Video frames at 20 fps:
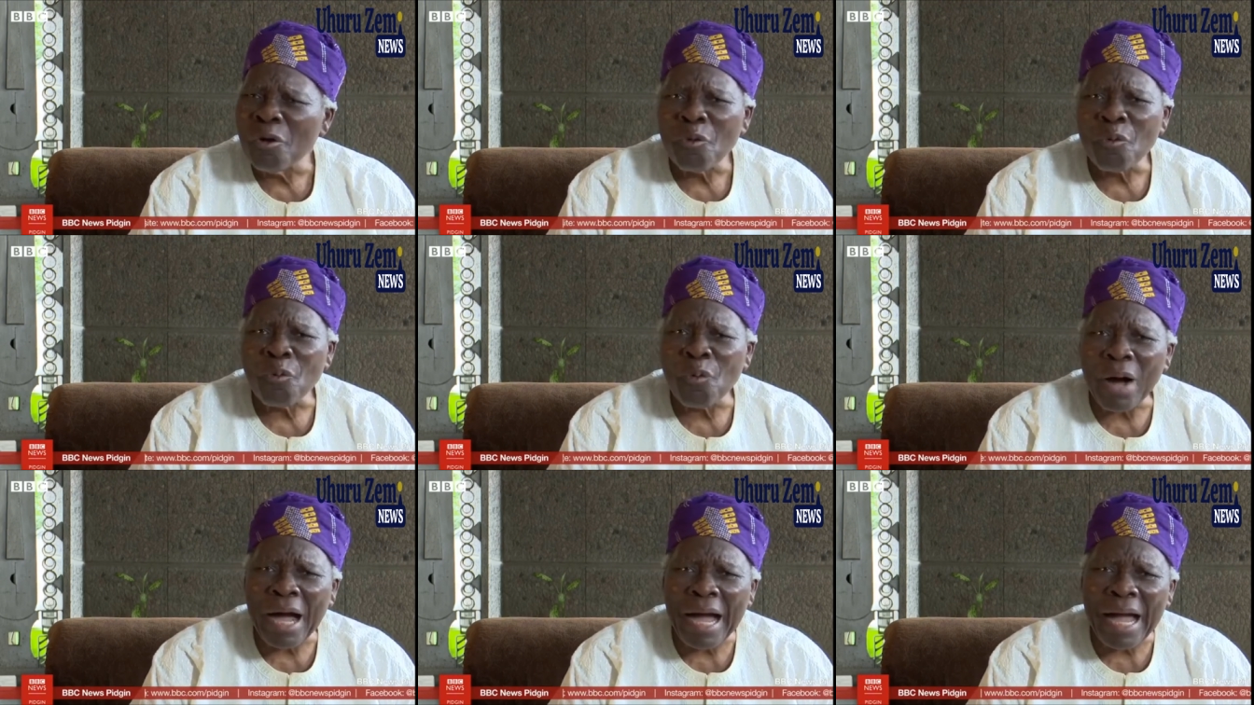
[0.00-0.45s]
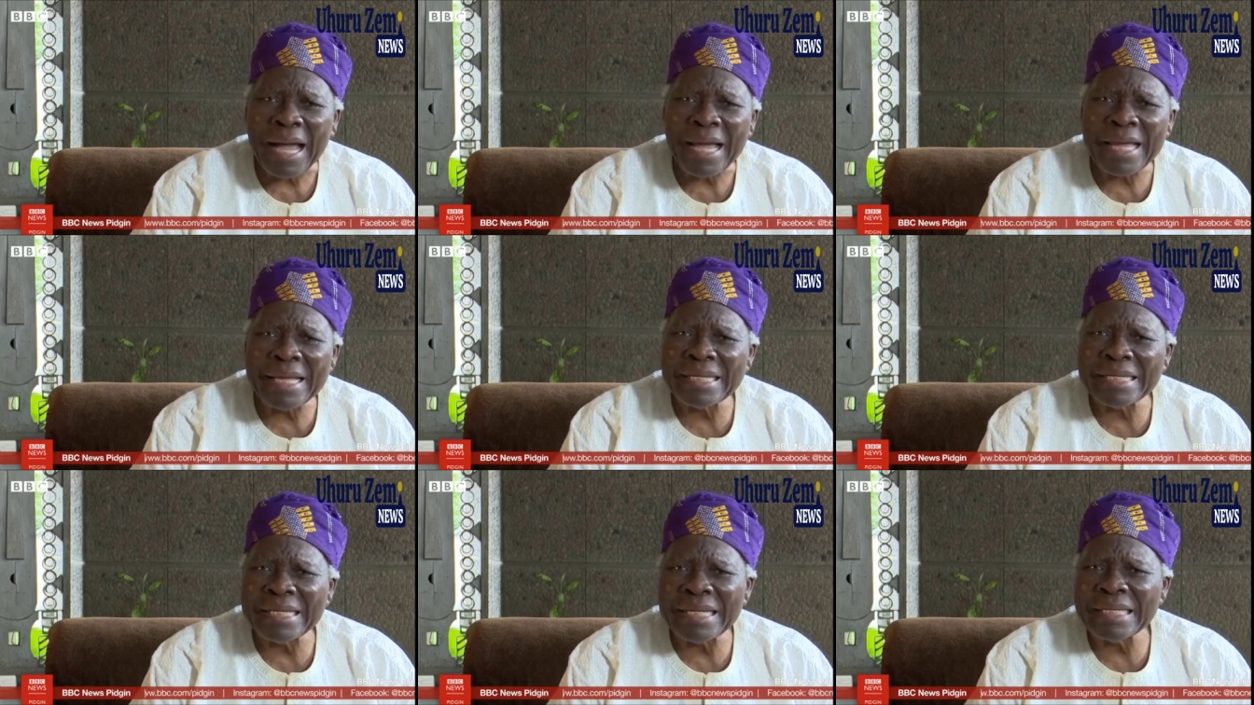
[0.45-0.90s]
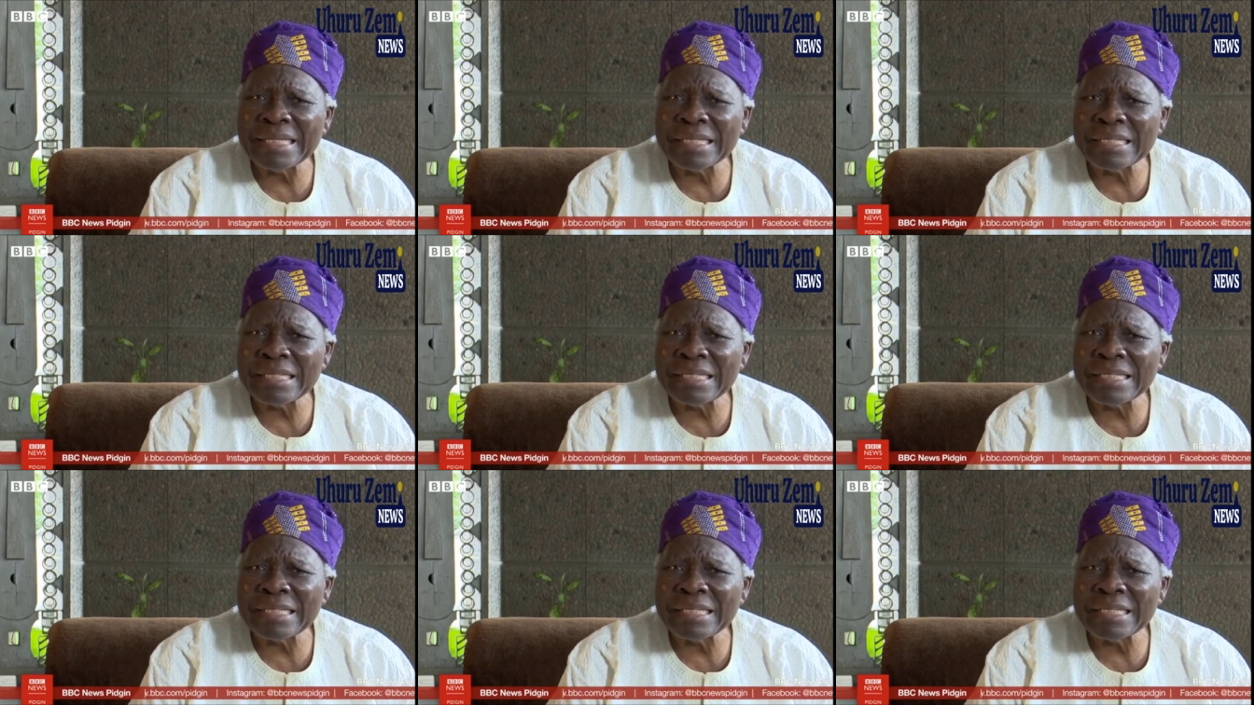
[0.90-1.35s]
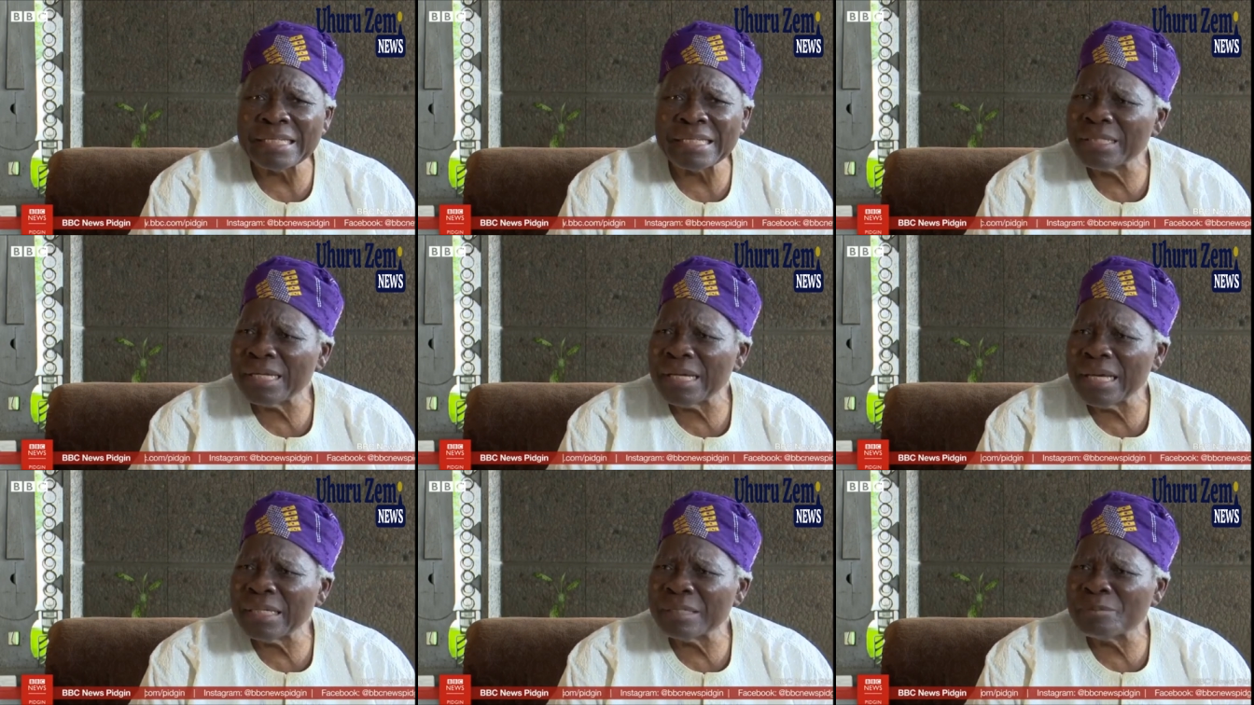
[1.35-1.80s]
Why didn't
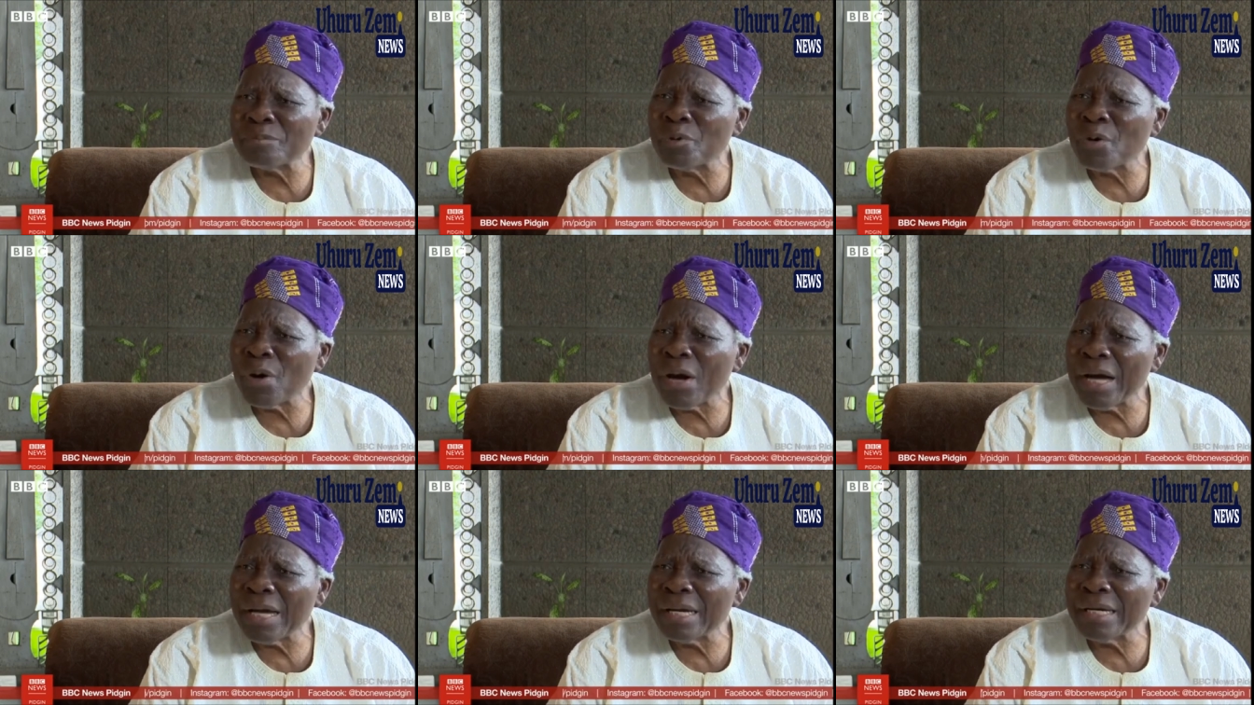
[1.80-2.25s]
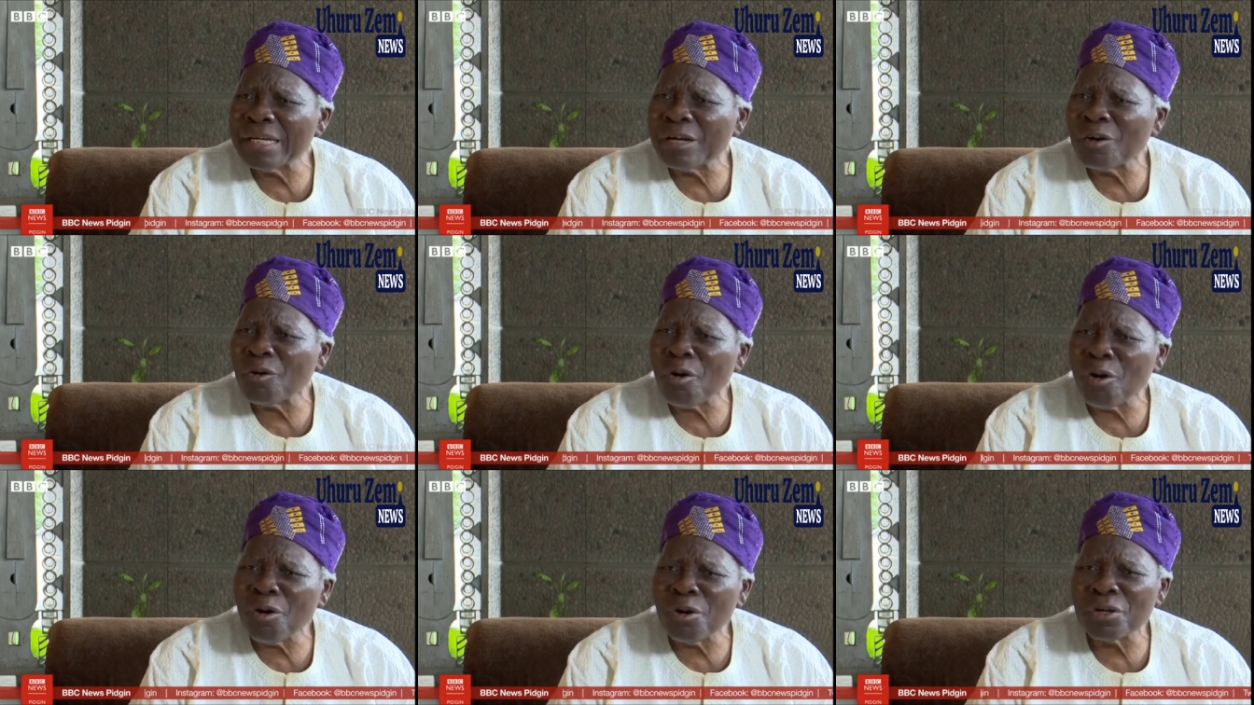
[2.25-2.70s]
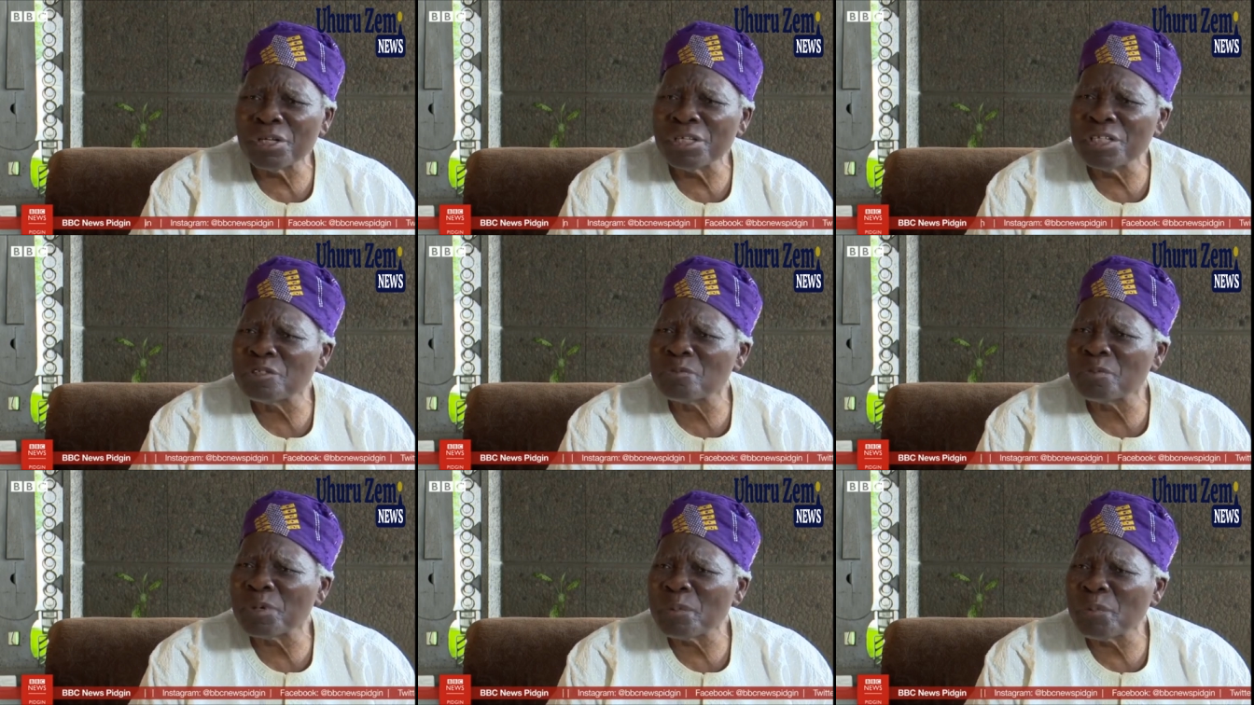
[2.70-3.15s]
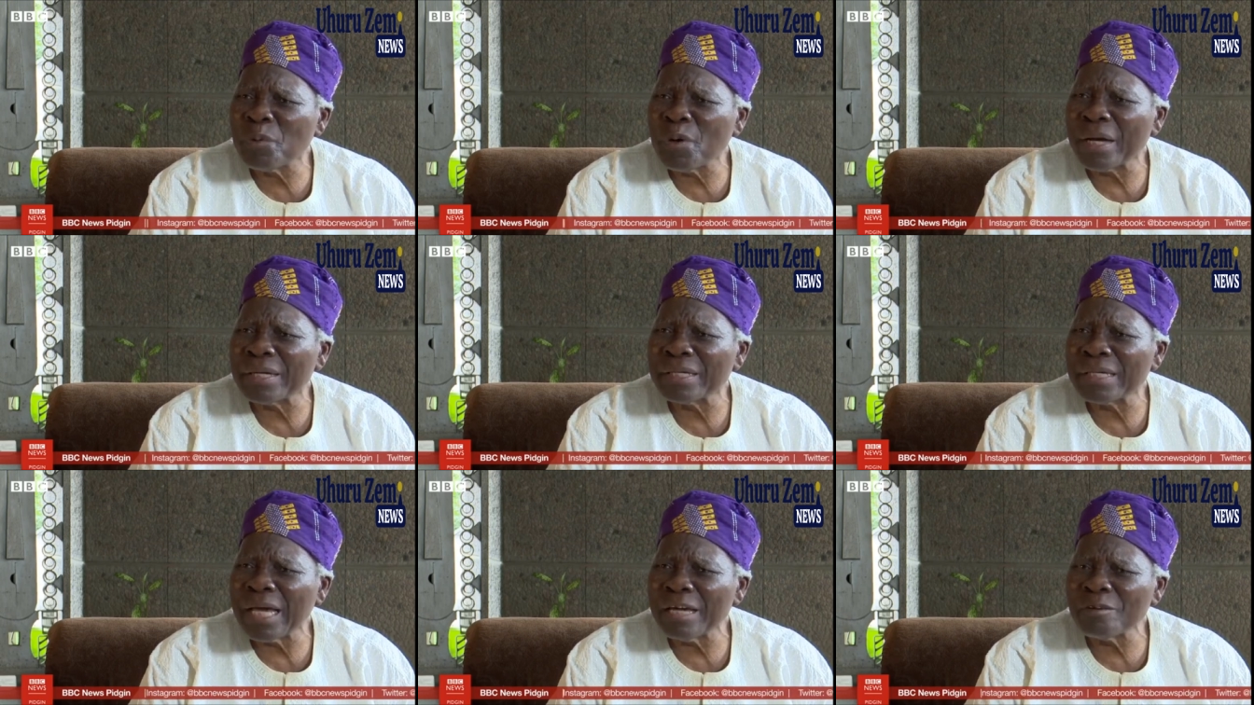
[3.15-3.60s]
President Buhari call his people
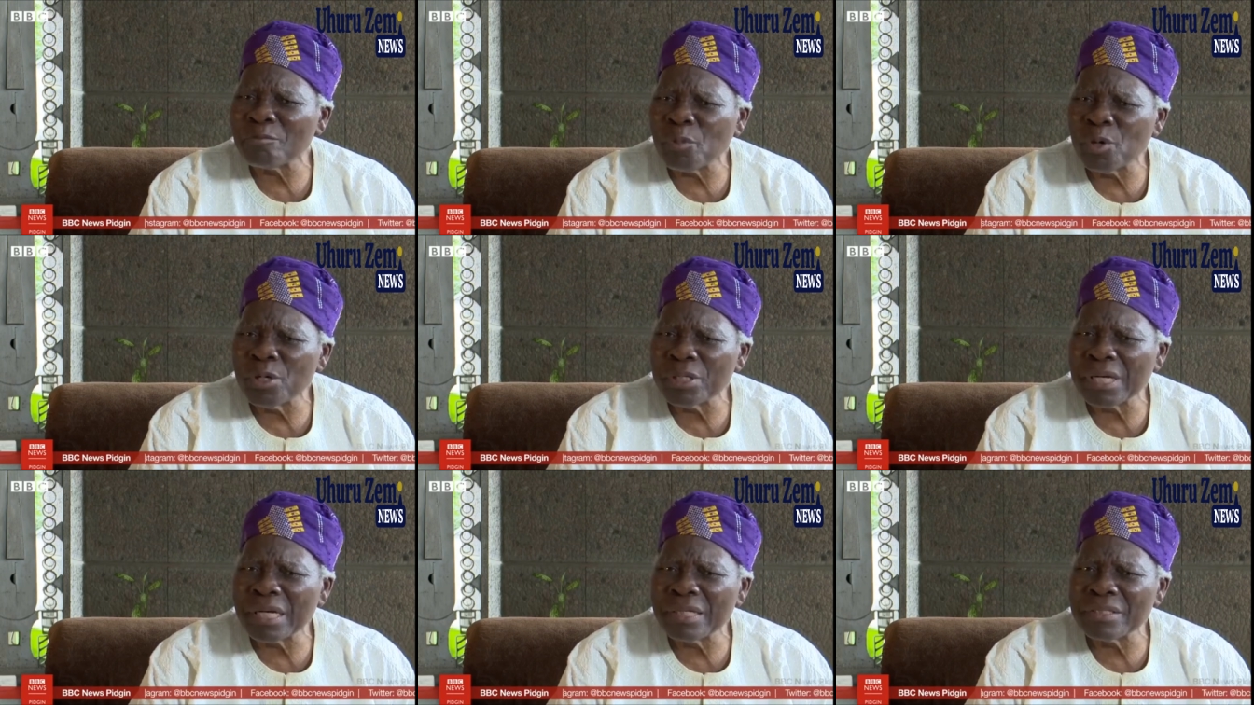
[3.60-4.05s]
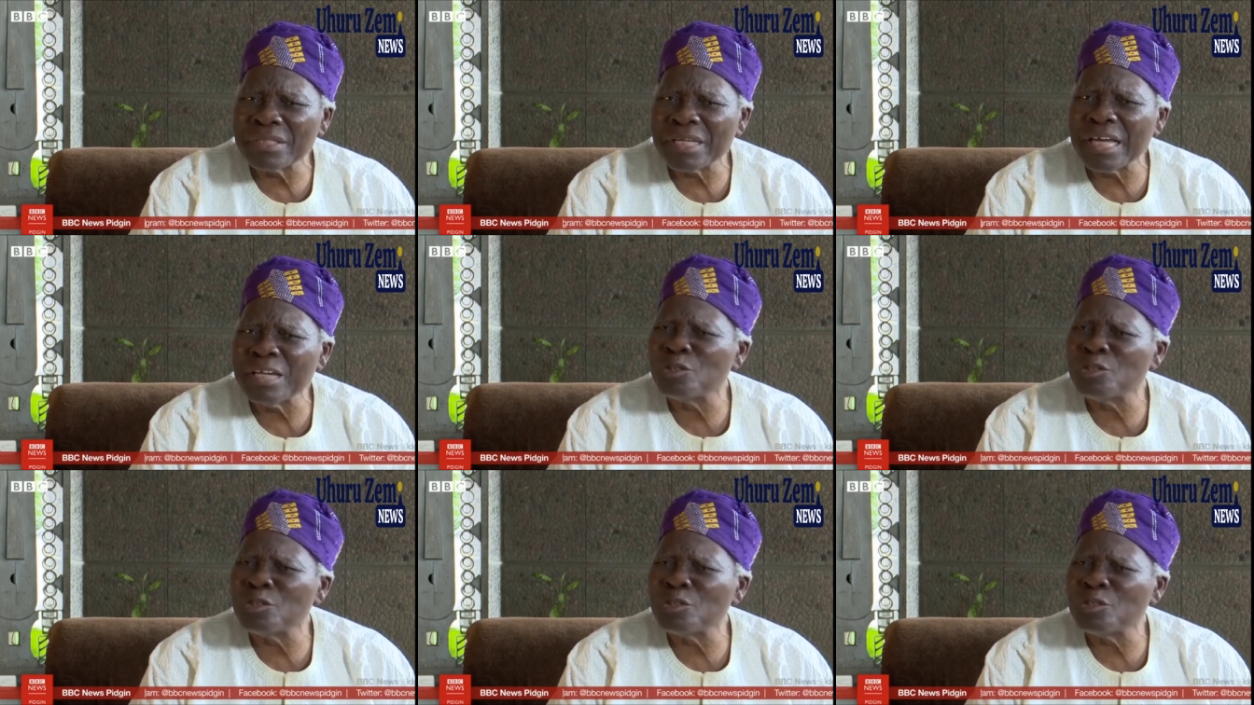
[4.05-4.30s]
at that point and say,